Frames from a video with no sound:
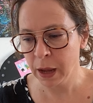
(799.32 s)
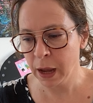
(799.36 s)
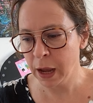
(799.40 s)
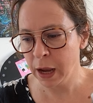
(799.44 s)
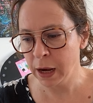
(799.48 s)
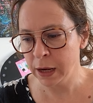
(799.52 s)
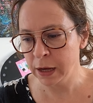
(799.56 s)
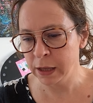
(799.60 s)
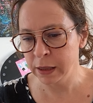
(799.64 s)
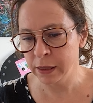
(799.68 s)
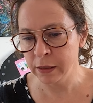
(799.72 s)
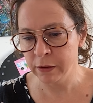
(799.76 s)

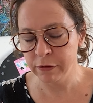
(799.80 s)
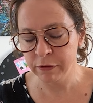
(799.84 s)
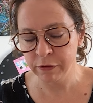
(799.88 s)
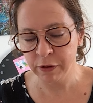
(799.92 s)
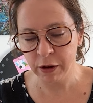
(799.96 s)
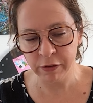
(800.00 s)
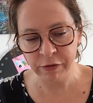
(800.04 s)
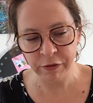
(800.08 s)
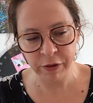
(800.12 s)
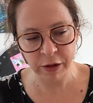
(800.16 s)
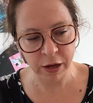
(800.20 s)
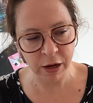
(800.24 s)
And in the
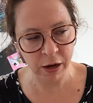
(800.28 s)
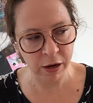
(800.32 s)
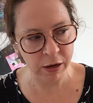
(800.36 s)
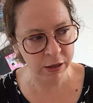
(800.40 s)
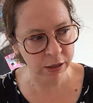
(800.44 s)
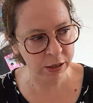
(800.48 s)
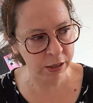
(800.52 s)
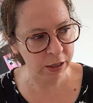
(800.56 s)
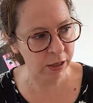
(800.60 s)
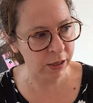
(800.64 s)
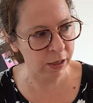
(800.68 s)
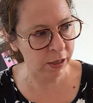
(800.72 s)
fluff-it
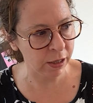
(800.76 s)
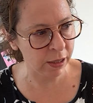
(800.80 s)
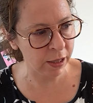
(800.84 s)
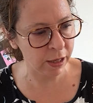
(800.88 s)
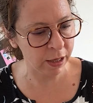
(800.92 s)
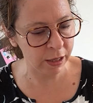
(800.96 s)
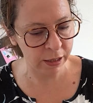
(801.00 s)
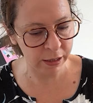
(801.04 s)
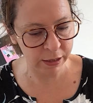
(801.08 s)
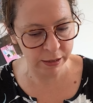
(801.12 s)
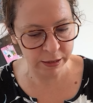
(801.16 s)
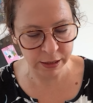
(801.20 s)
cardigan, I
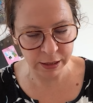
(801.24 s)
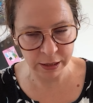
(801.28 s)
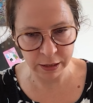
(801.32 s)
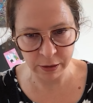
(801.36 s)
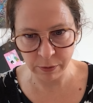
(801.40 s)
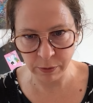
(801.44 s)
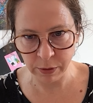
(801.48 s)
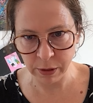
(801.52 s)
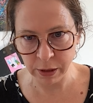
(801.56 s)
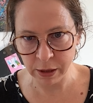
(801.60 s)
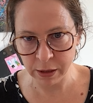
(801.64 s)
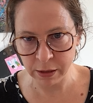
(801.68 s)
think I did it
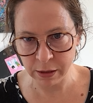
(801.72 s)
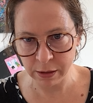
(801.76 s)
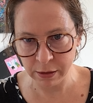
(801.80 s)
with